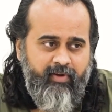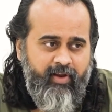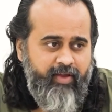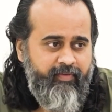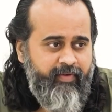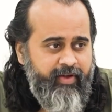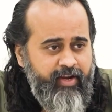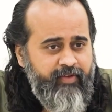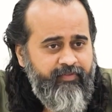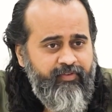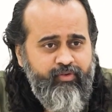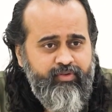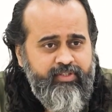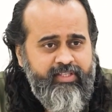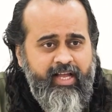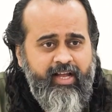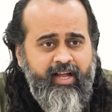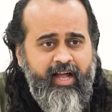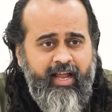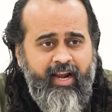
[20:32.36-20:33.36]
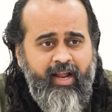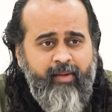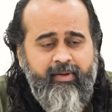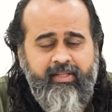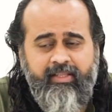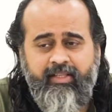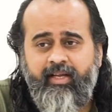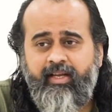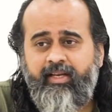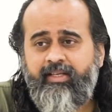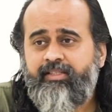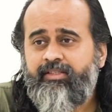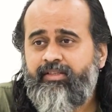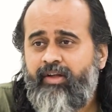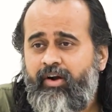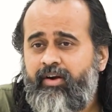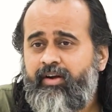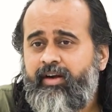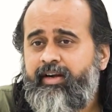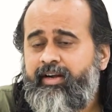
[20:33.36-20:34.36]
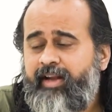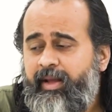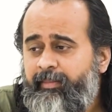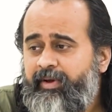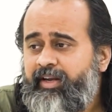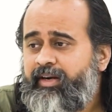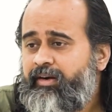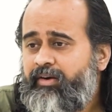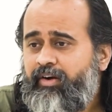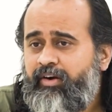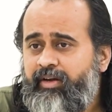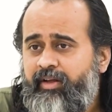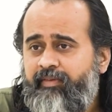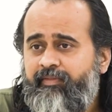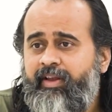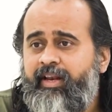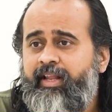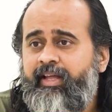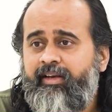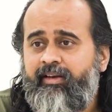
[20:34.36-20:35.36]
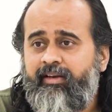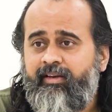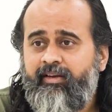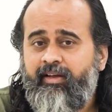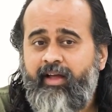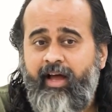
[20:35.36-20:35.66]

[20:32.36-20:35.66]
Even if you say Kala Bandar is not a demon, not a villain,